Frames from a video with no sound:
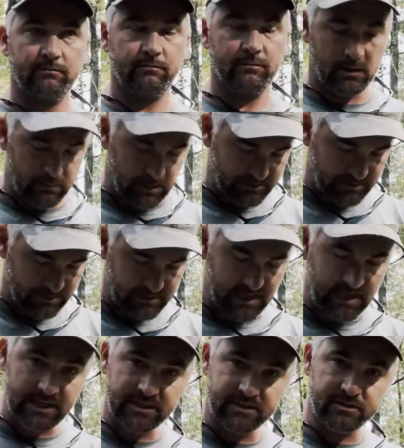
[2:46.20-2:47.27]
about 6 to 8
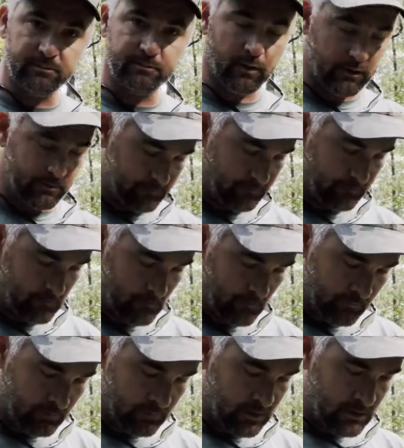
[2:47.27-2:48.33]
inches apart.
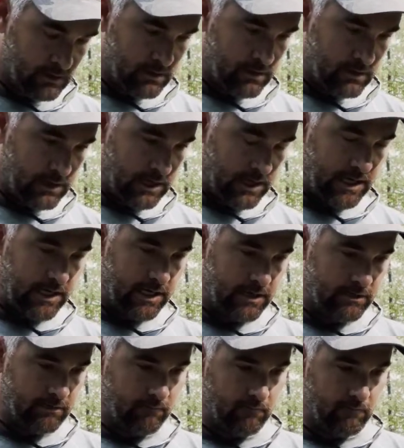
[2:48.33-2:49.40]

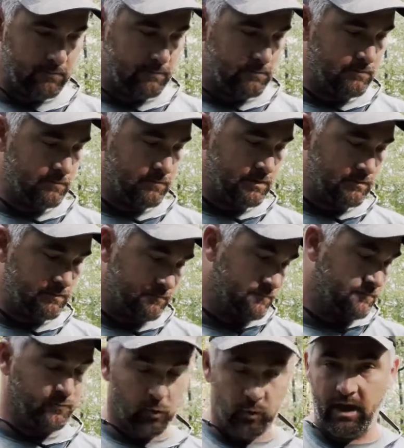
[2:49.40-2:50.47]
And
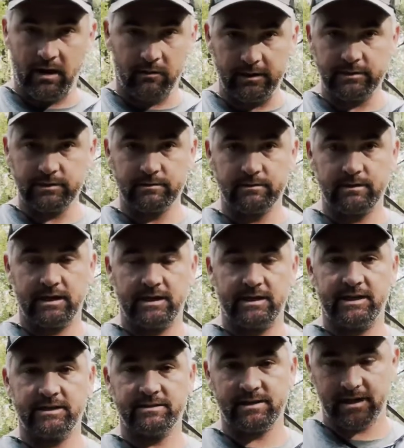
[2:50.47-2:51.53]
for that reason, in a
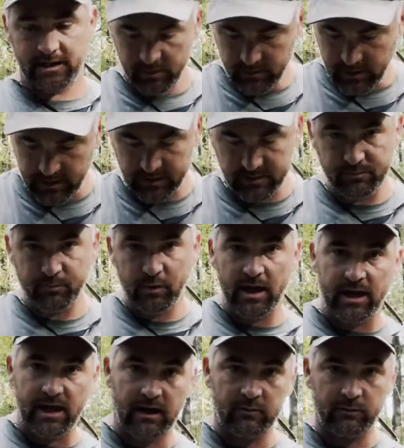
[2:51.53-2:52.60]
deer stand, you can't spread
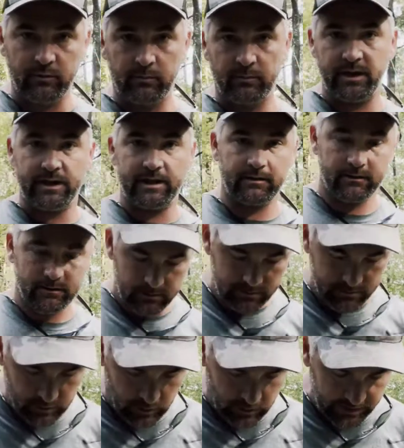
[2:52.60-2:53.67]
out real big.
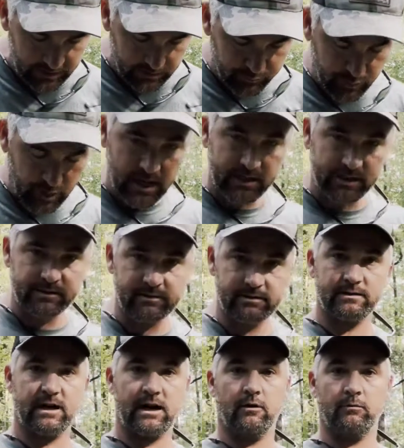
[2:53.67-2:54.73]
So I need to practice
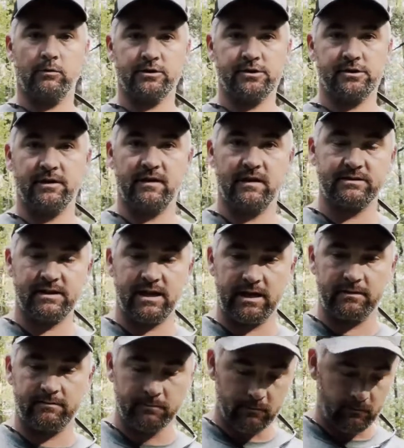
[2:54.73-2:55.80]
how I'm going to shoot at that stand.
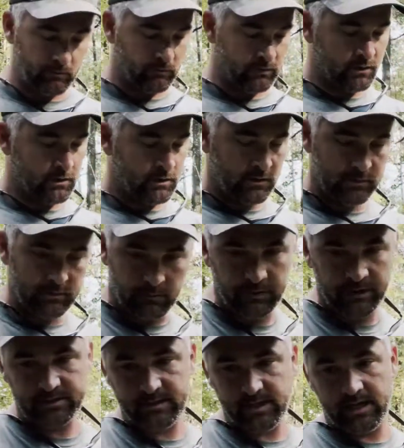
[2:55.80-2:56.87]
That being
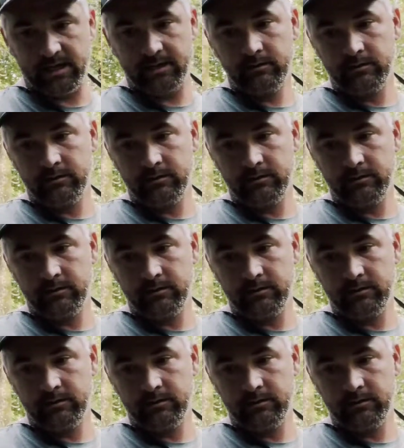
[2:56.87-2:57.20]
said,